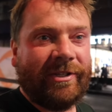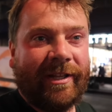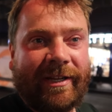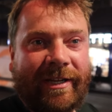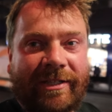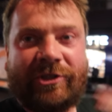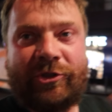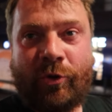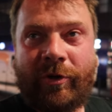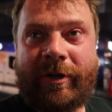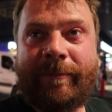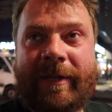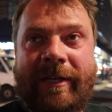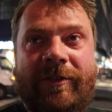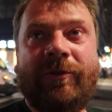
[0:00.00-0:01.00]
like a
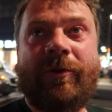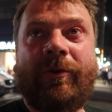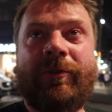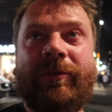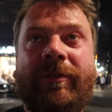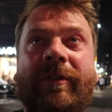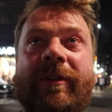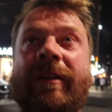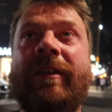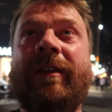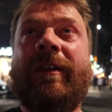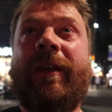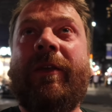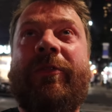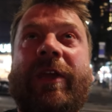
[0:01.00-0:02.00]
story being told.
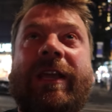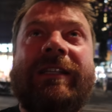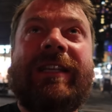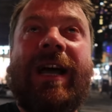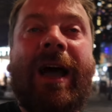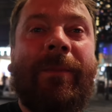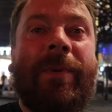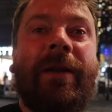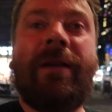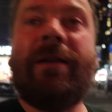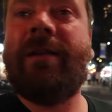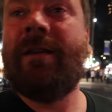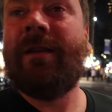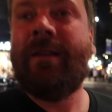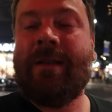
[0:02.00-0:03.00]
Things happening.
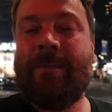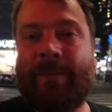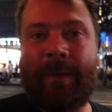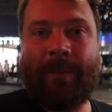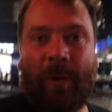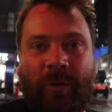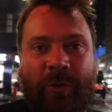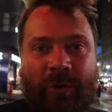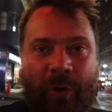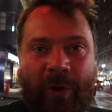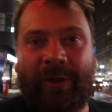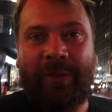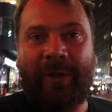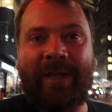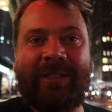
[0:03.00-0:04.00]
People
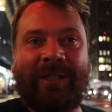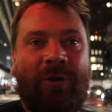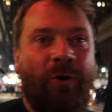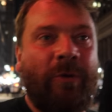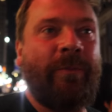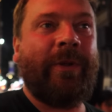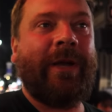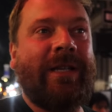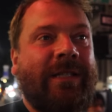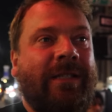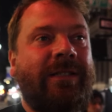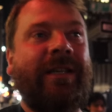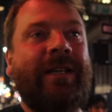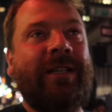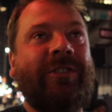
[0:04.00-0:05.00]
doing things and going
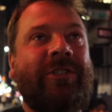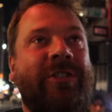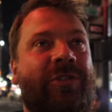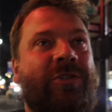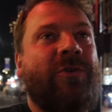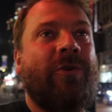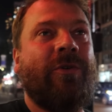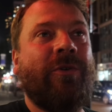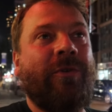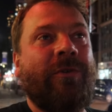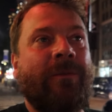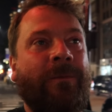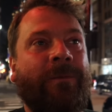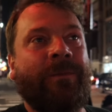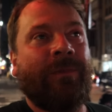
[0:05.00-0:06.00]
places. Like, it's just so
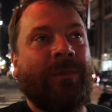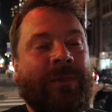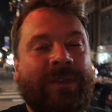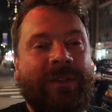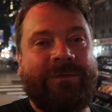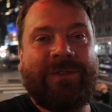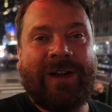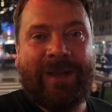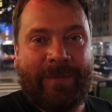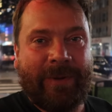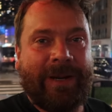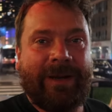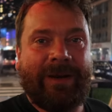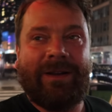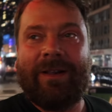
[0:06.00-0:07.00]

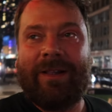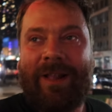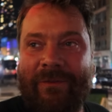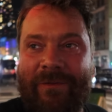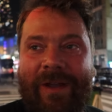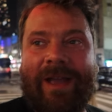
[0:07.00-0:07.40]
vibrant. I love